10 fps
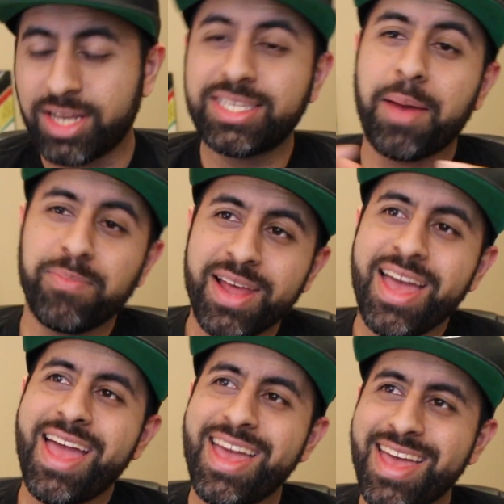except
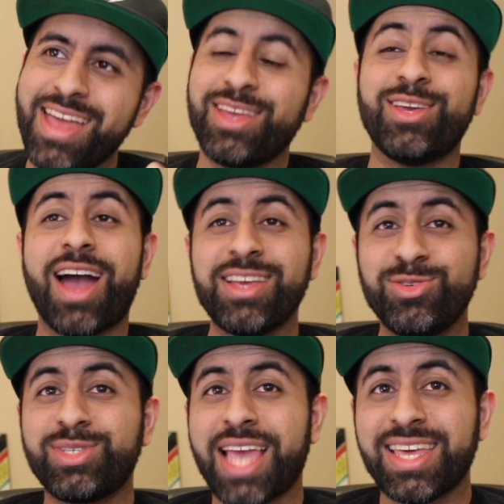
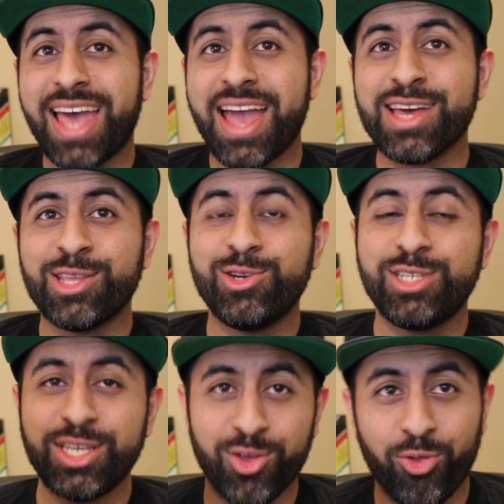you say that, and then you
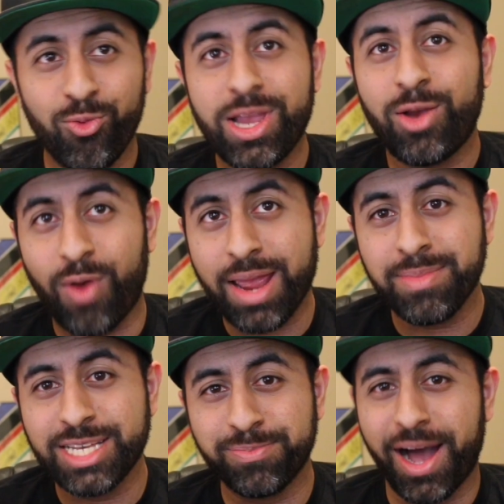see the three
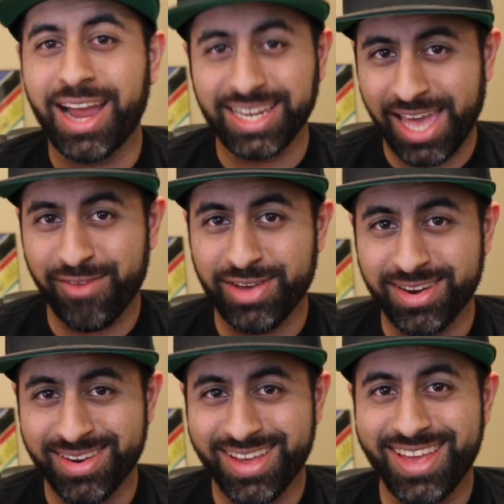Grammys behind
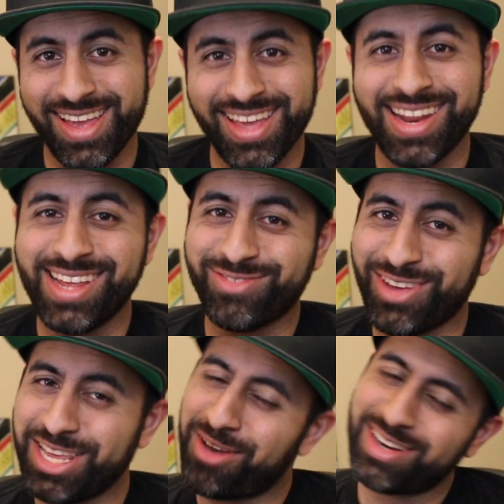Kevin in his
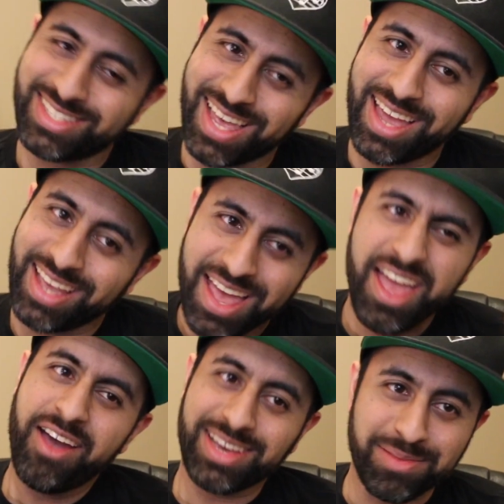video, and it's like,
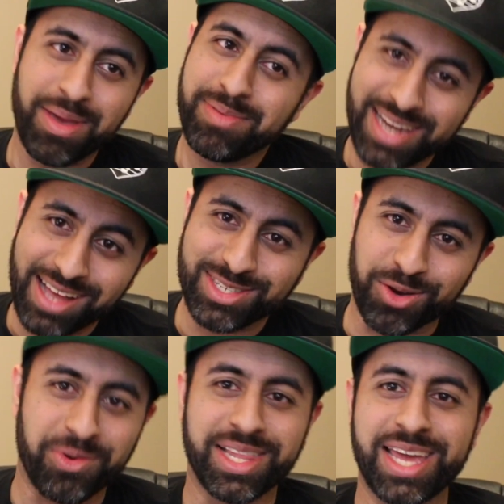okay, maybe not
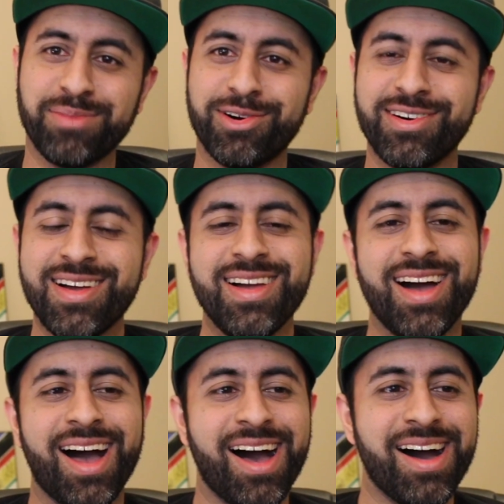so relatable.
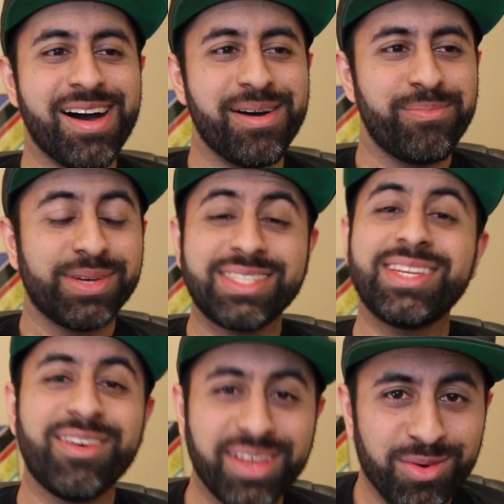Uh, but
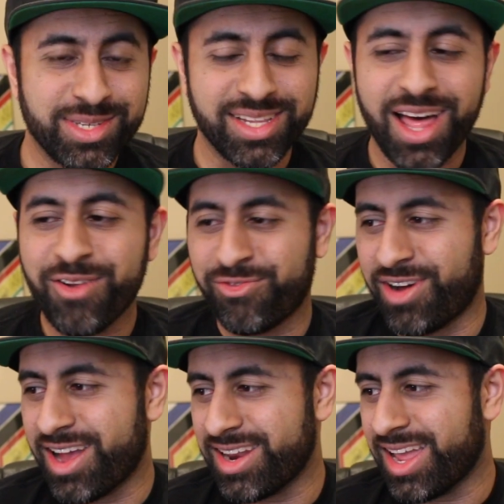still, it was a lot of
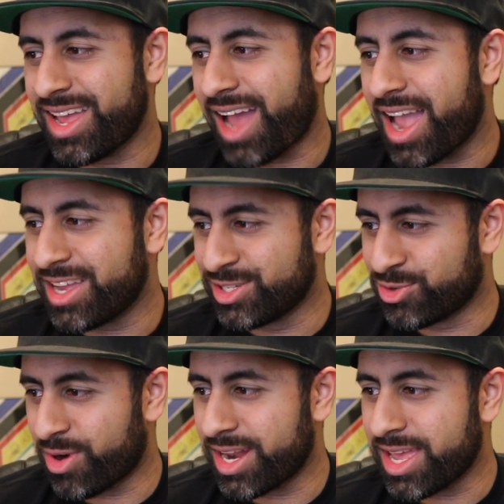fun. I
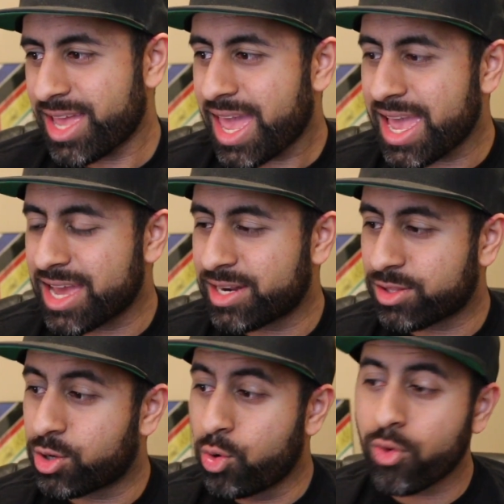enjoyed it. And
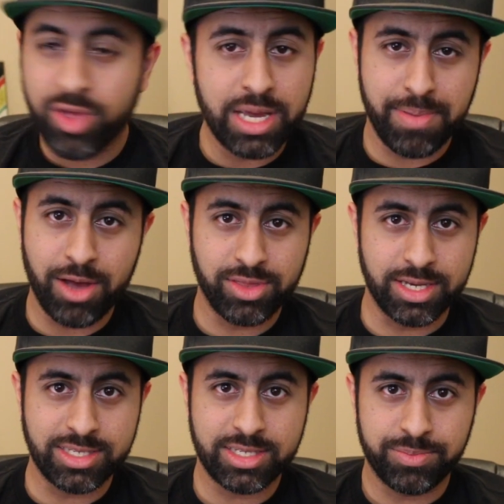the cool thing about
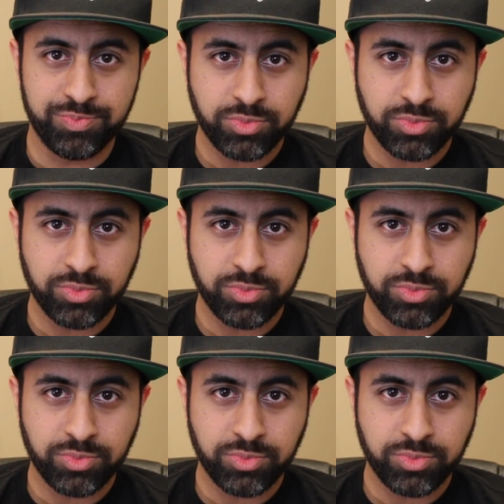this